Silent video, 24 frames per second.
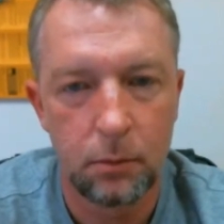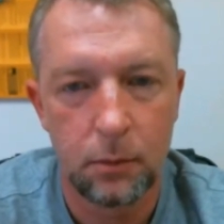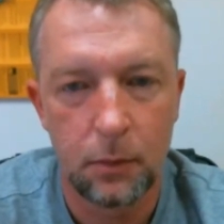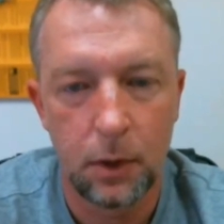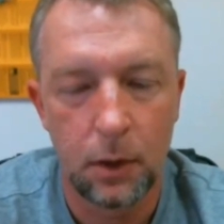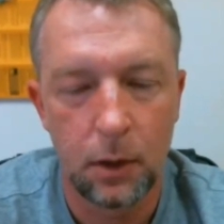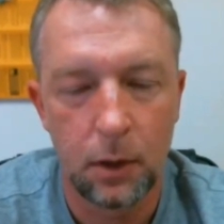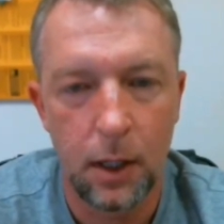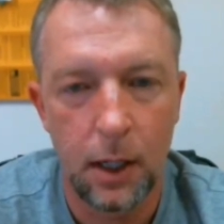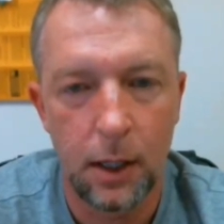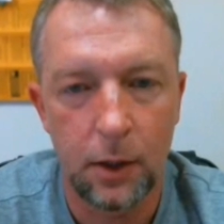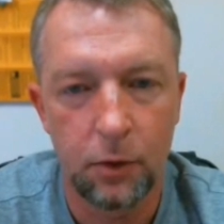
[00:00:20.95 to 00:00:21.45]

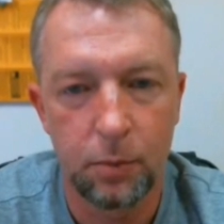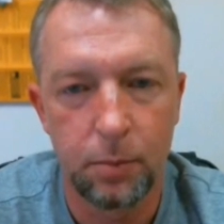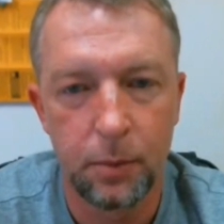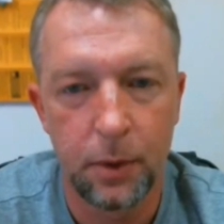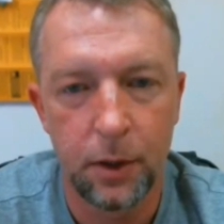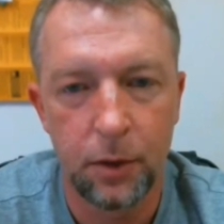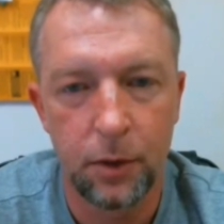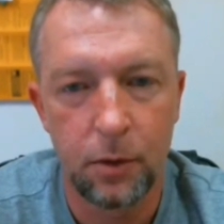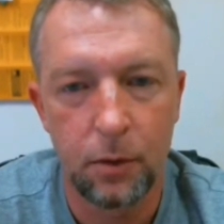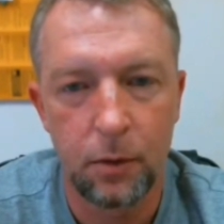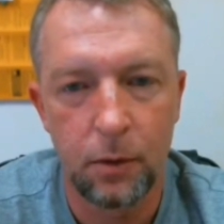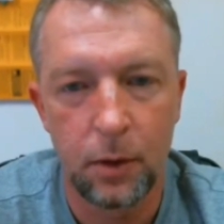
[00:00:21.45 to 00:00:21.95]
a
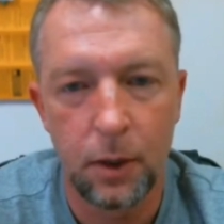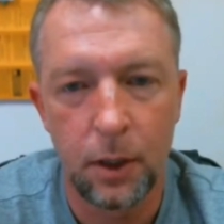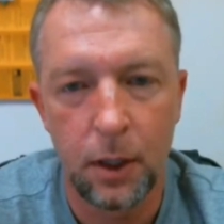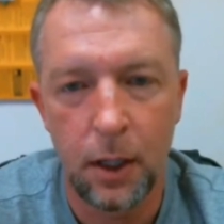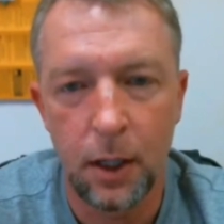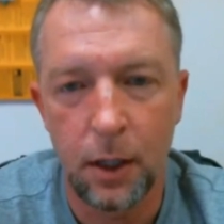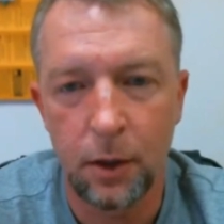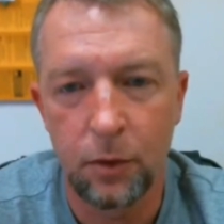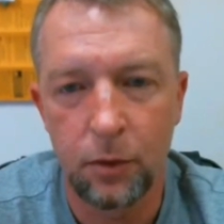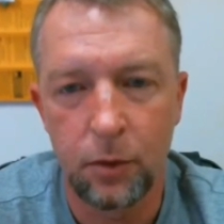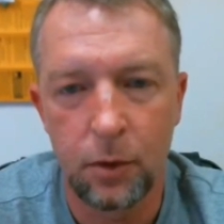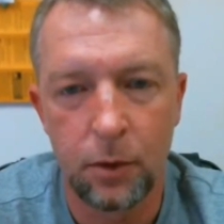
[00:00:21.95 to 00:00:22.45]
locksmith or an
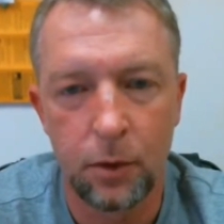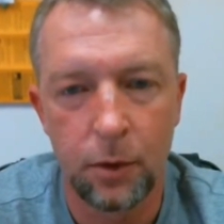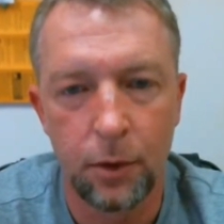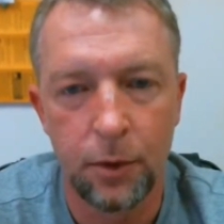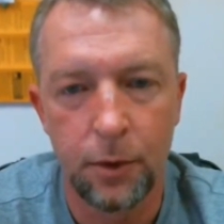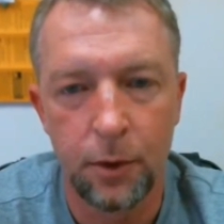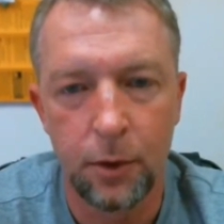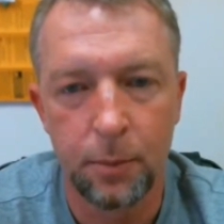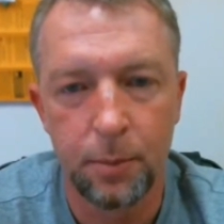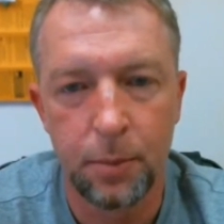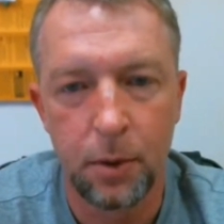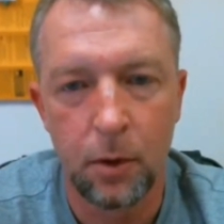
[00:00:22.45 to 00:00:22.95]
external
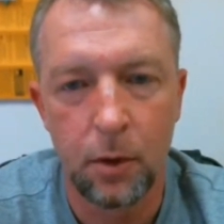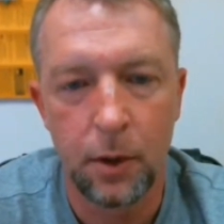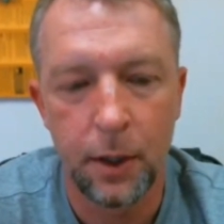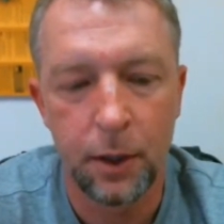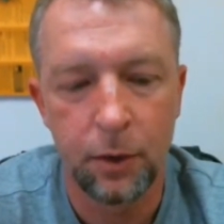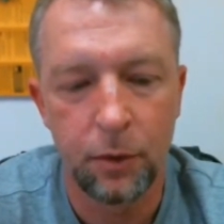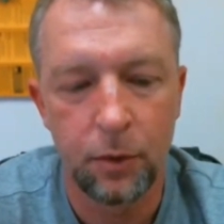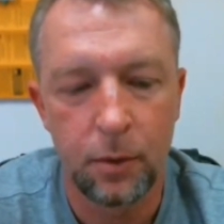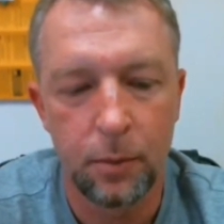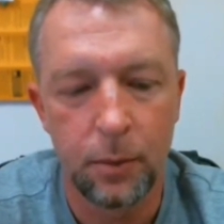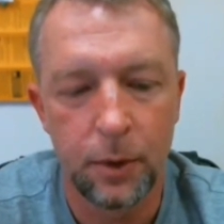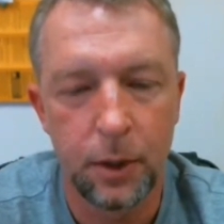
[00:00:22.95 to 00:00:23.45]
third party,
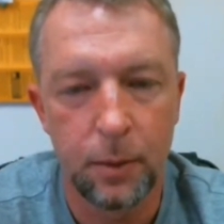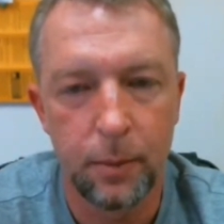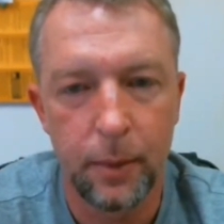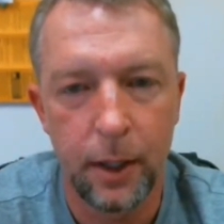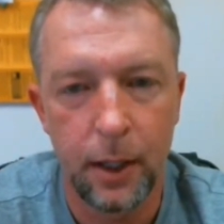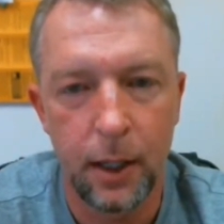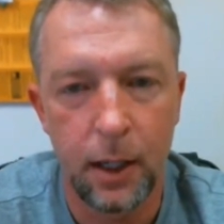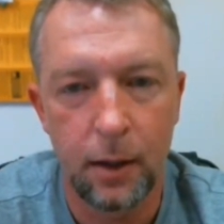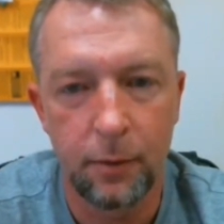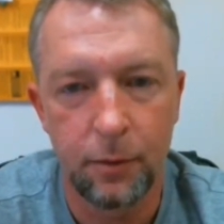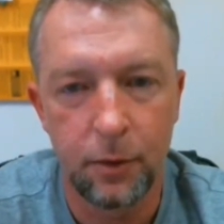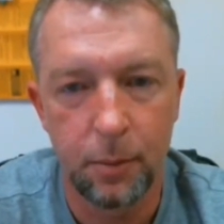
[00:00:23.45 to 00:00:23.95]
someone you
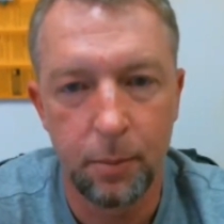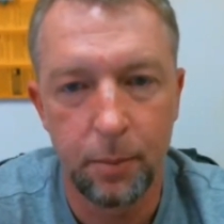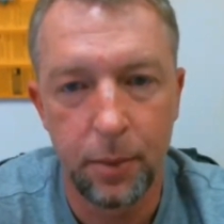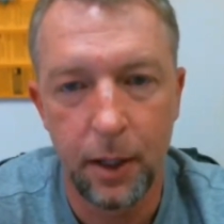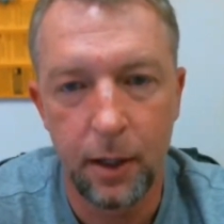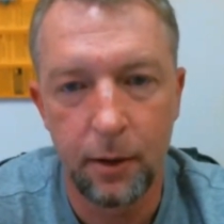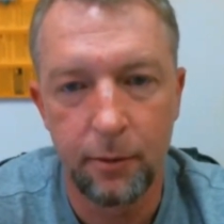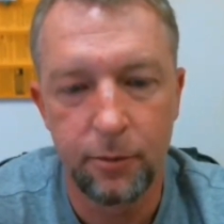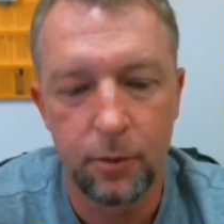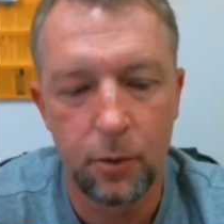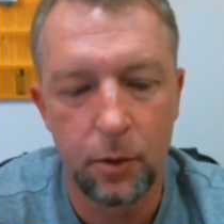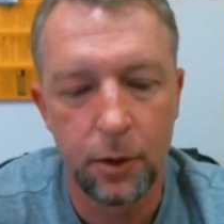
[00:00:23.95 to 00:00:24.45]
might have to
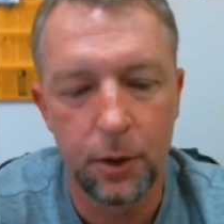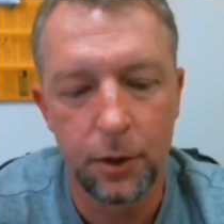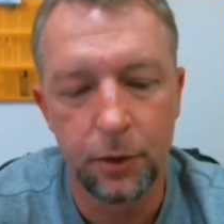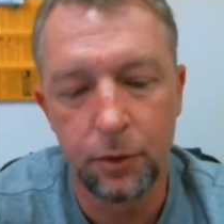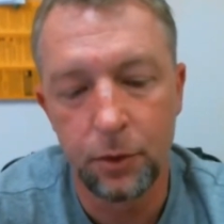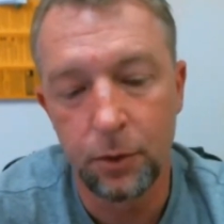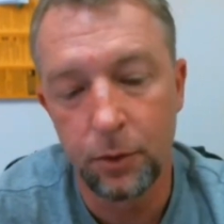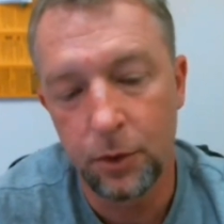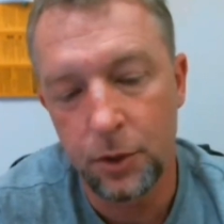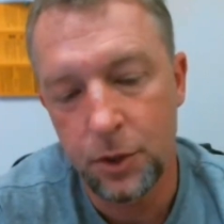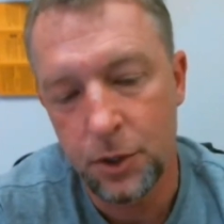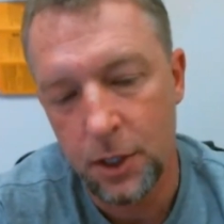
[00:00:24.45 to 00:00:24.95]
pay for to
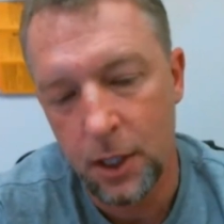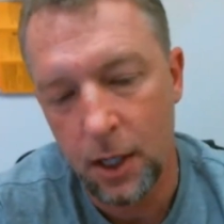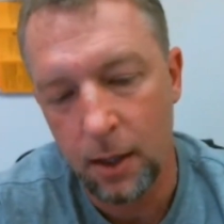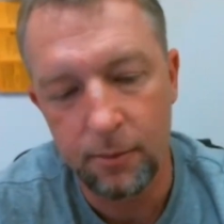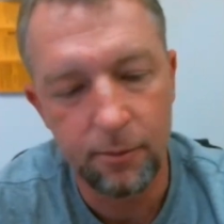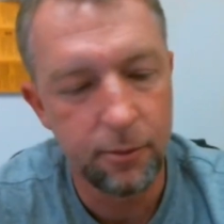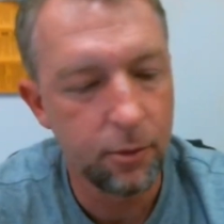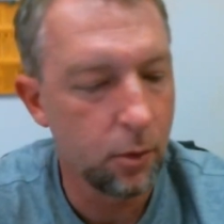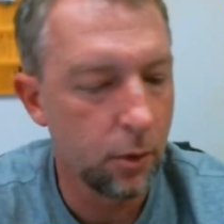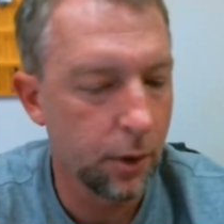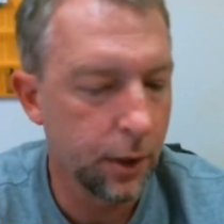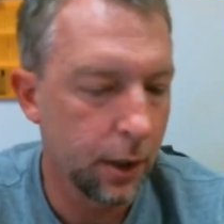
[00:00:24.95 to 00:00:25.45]
do the job
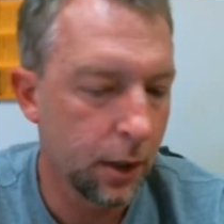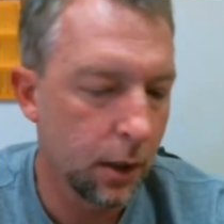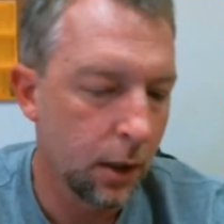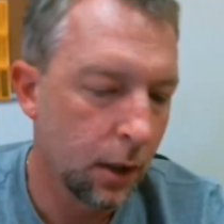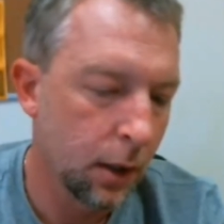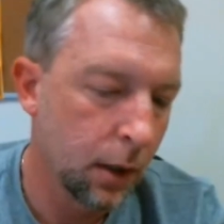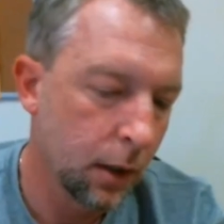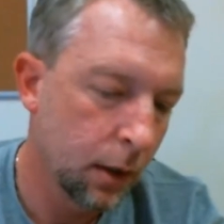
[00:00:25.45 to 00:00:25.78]
for you,